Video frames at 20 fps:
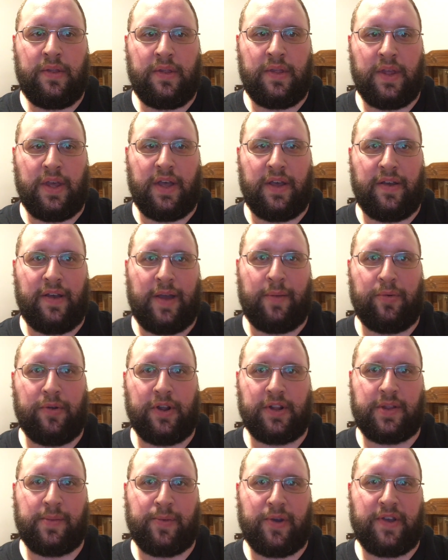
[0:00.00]

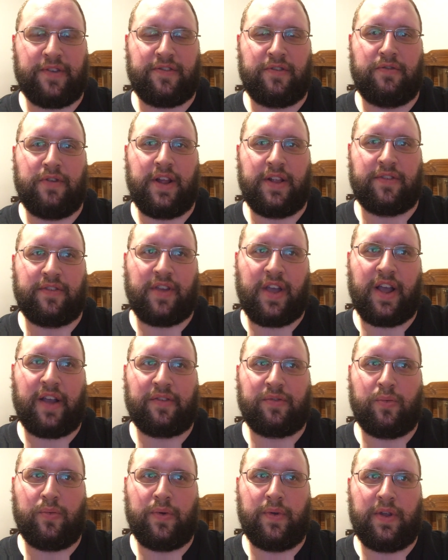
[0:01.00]
the Boston Red
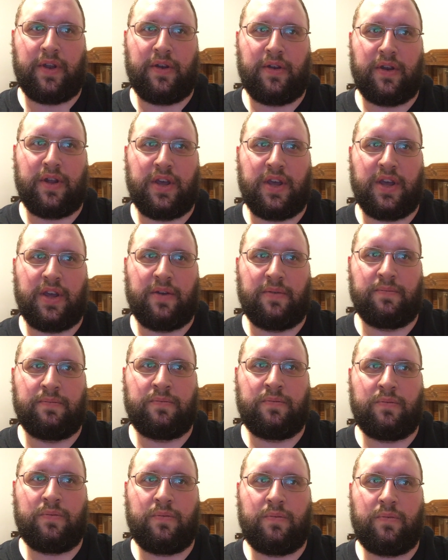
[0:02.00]
Sox win
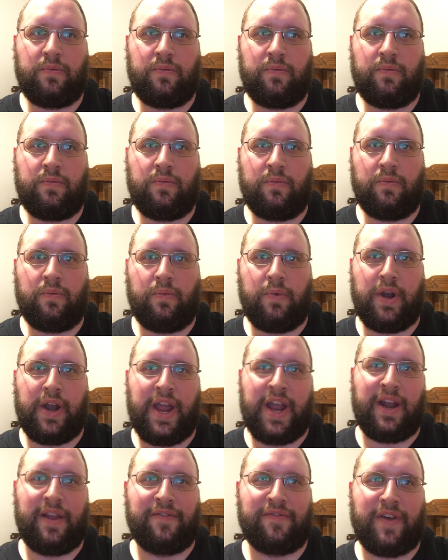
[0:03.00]

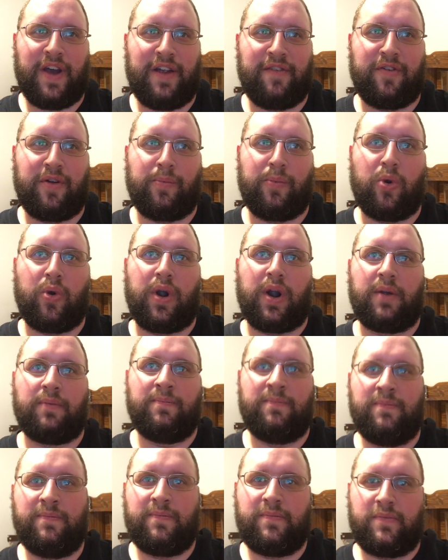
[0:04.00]
85 or more.
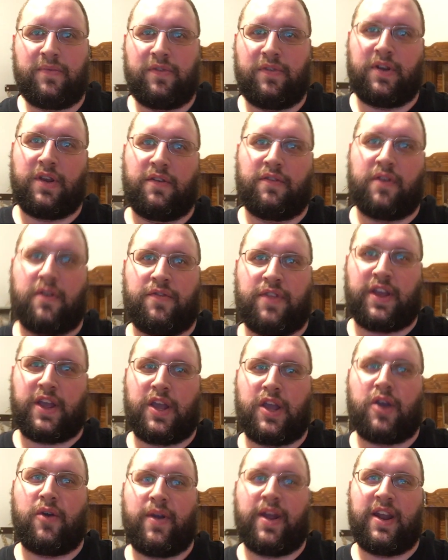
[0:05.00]
If they
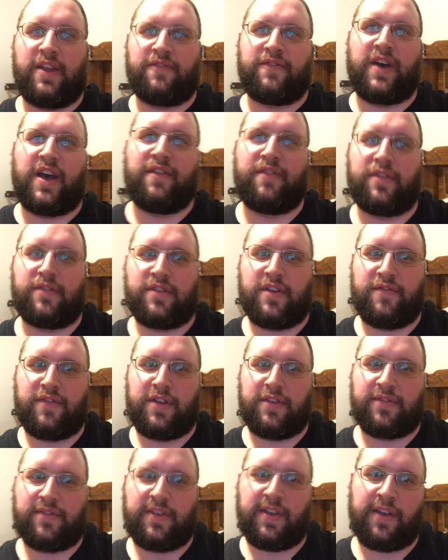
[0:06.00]
can go 85 and
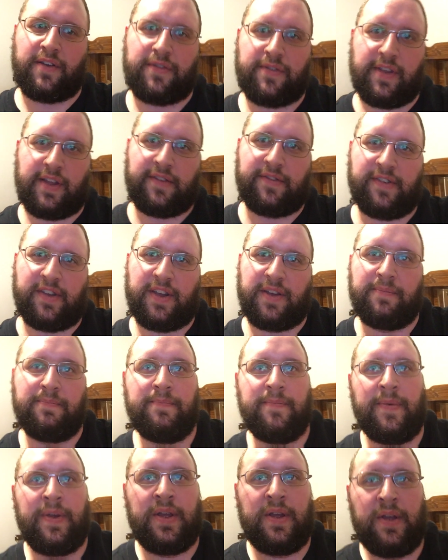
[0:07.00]
76, it's
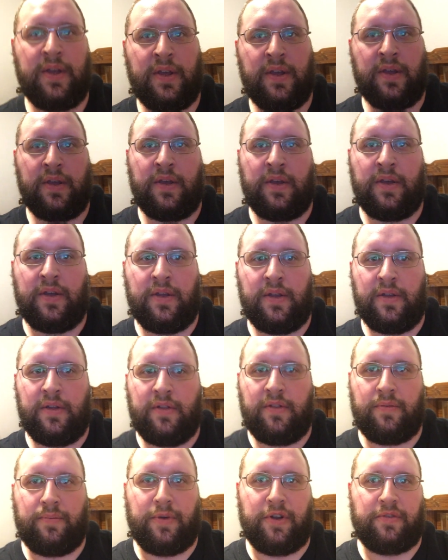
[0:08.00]

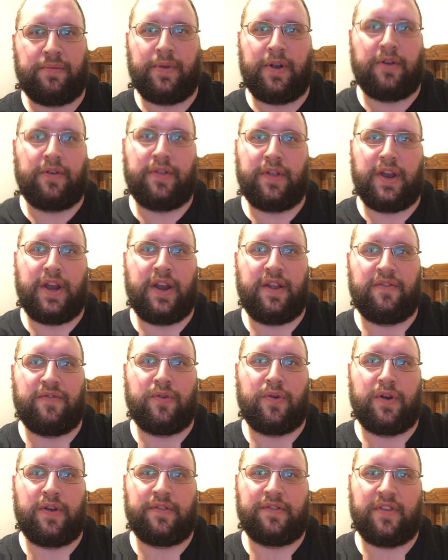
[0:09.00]
much better than
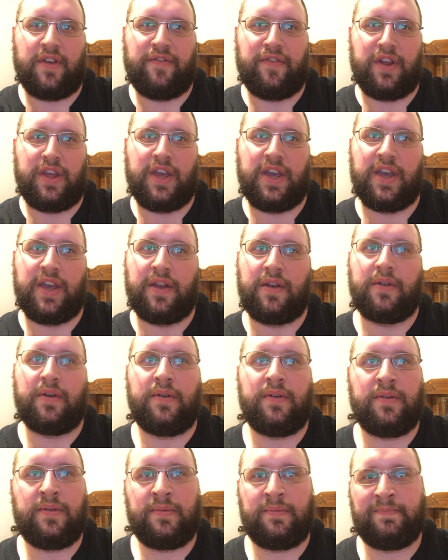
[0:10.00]
84 and 78.
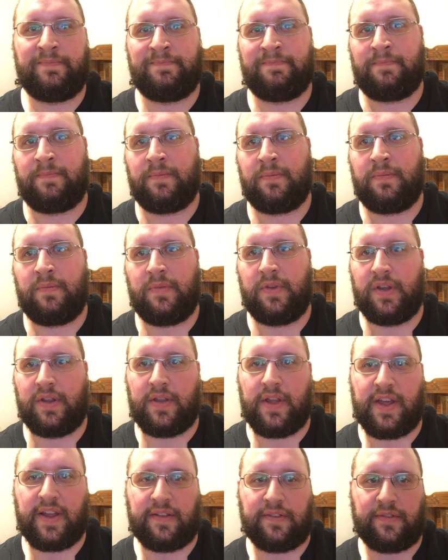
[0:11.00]

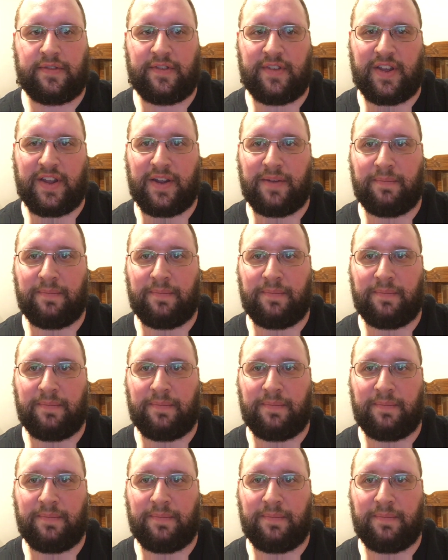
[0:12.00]
That's